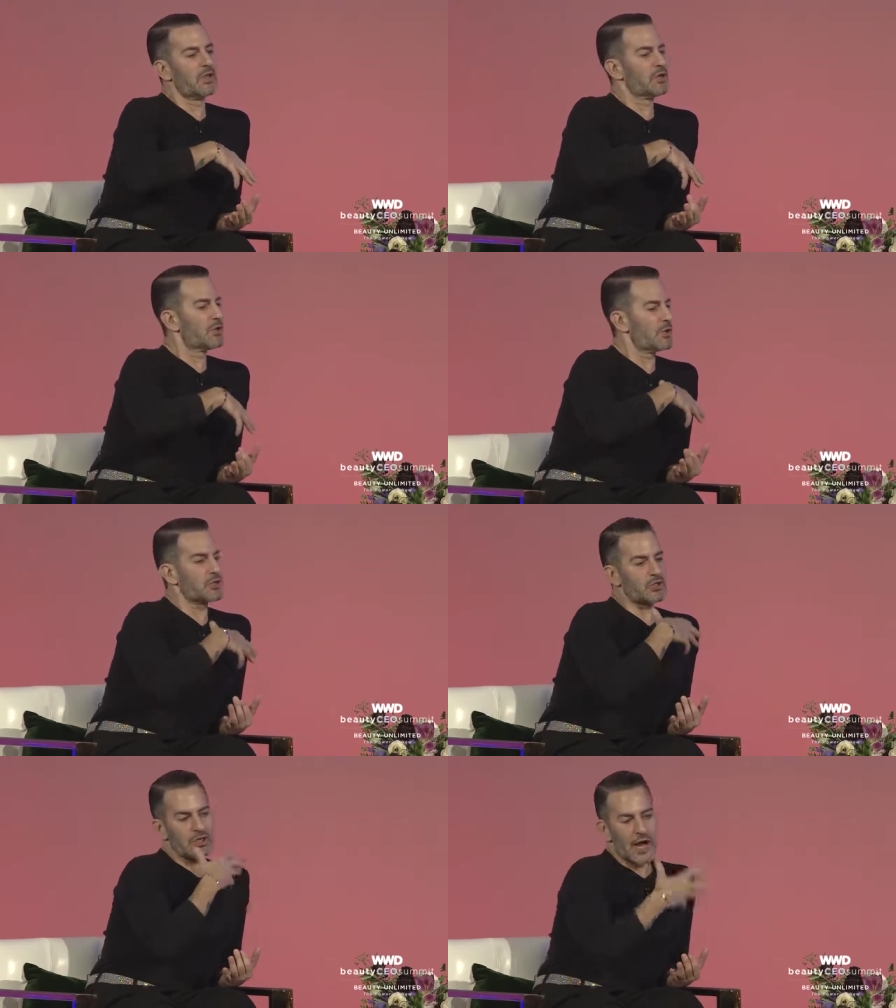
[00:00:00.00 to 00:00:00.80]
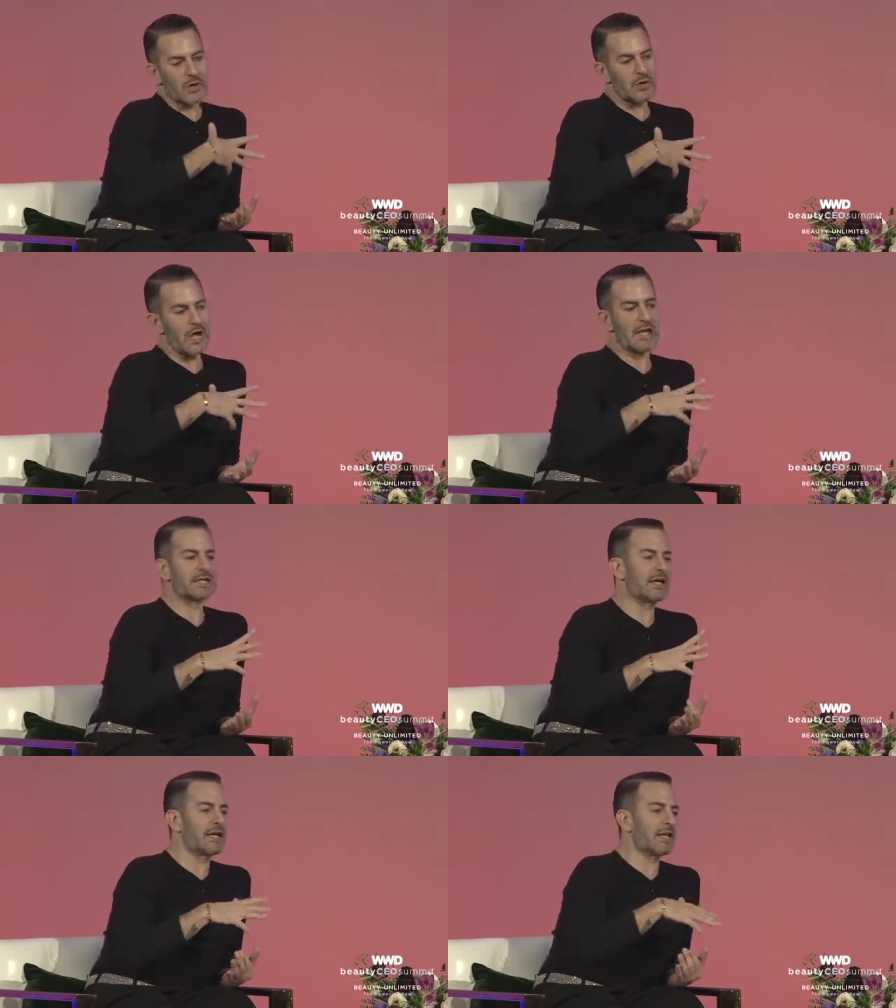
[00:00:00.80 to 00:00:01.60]
you know, your shower and
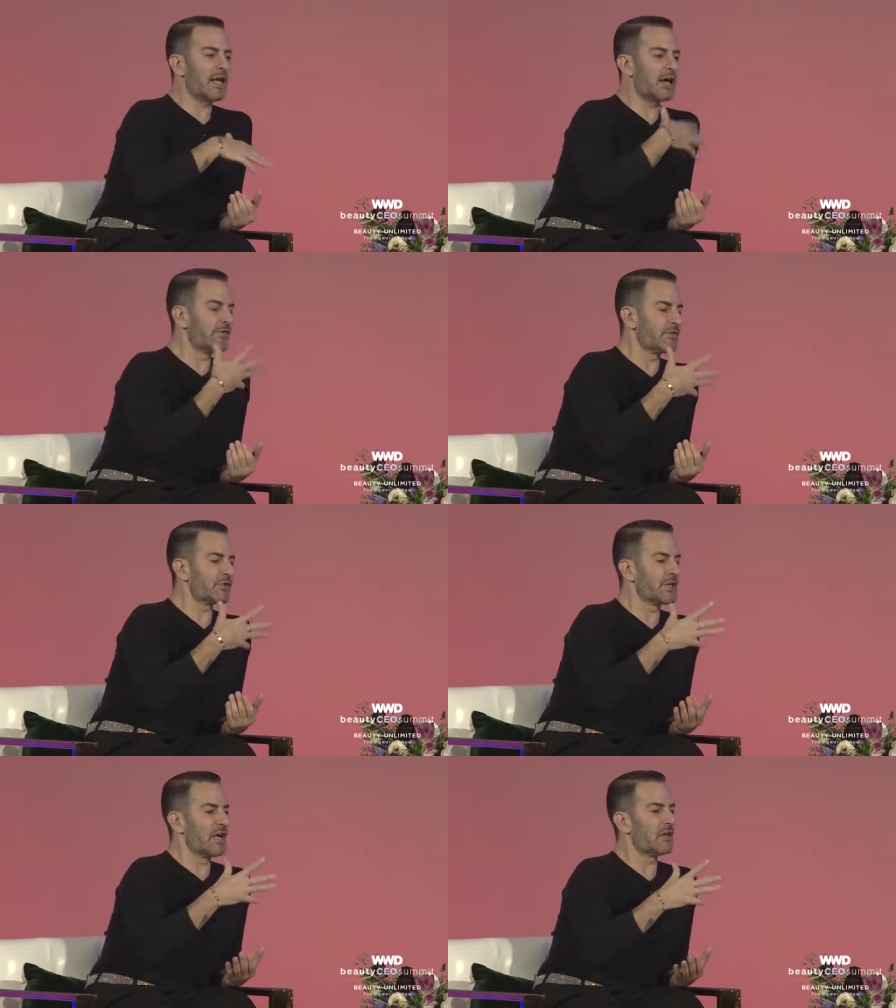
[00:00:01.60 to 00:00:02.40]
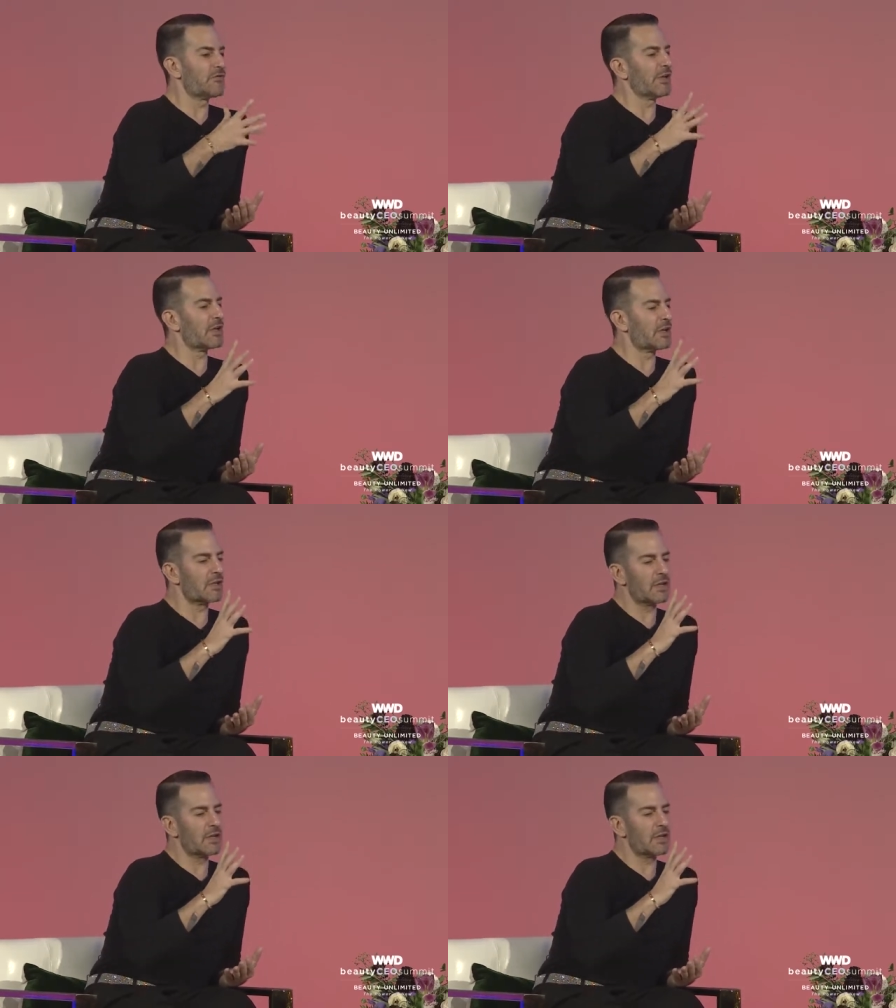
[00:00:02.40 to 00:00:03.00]
taking care of yourself and